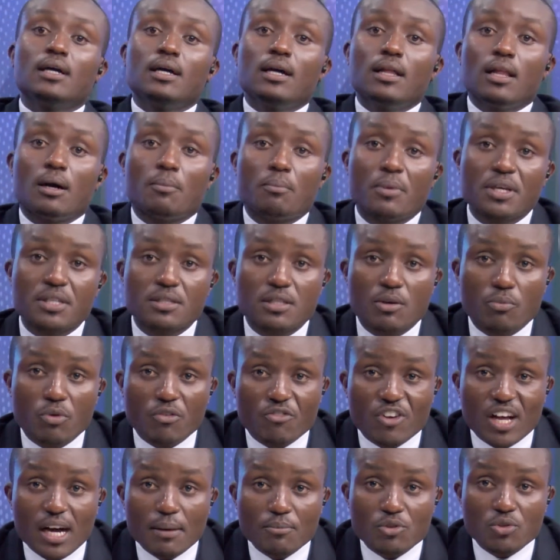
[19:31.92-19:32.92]
That means that
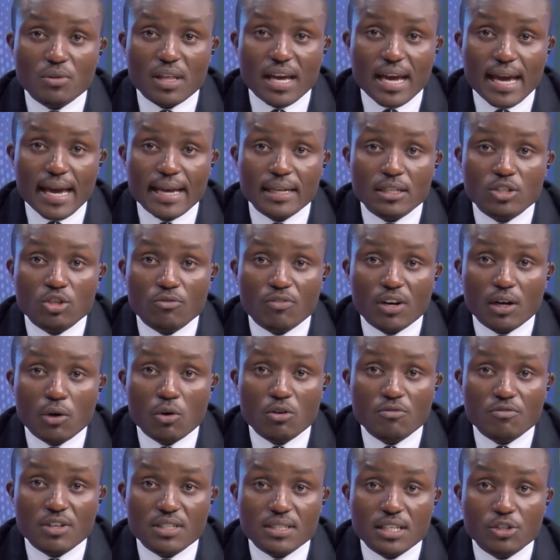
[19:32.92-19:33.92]
we've come to the end of a
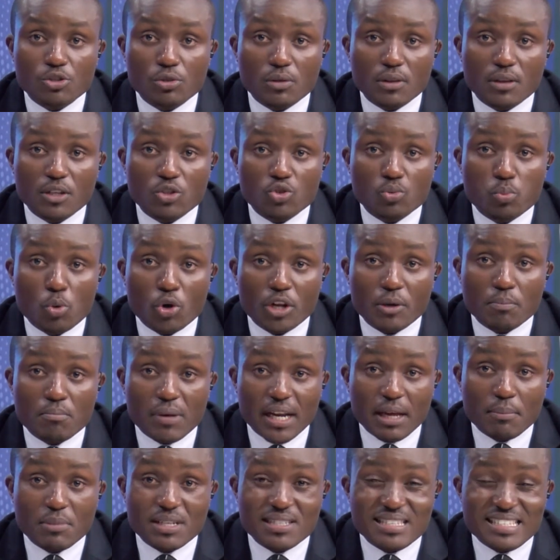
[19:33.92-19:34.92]
conversation this morning. My
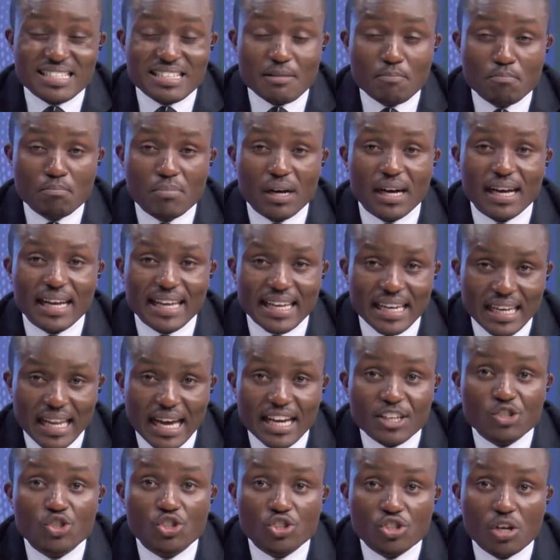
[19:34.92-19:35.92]
name is Simba
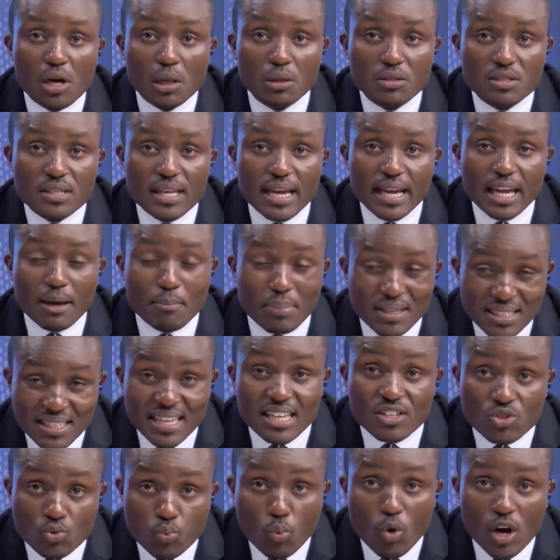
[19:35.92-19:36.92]
Elijah Charles Kiege. But
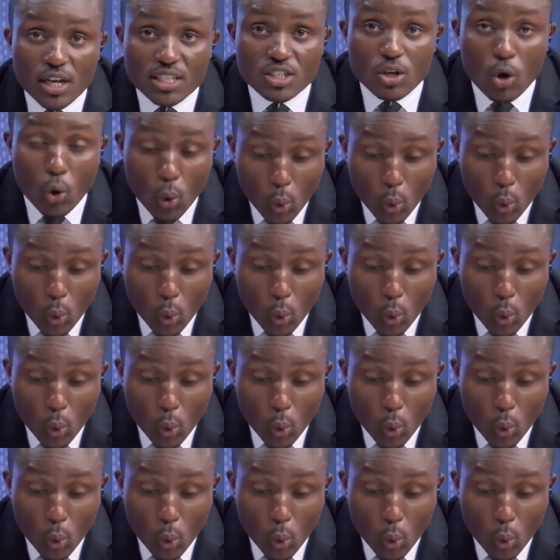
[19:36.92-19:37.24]
guess what?